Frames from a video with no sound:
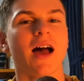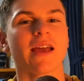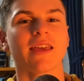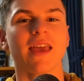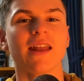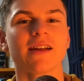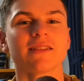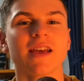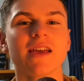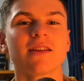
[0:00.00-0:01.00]
I
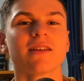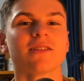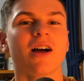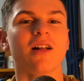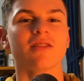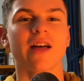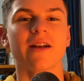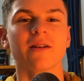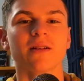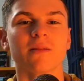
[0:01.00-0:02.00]
cannot take a
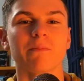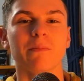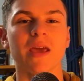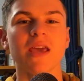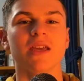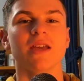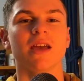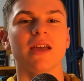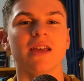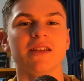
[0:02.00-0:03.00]
letter
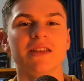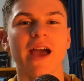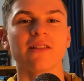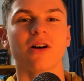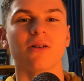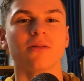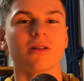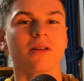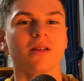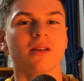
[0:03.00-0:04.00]
P in yellow
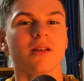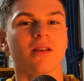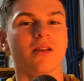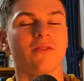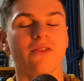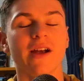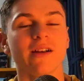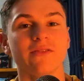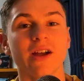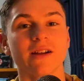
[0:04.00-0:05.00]

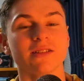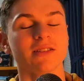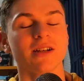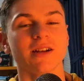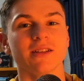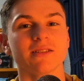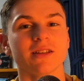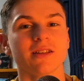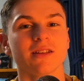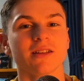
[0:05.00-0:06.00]
very, very
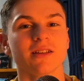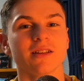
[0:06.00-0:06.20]
seriously.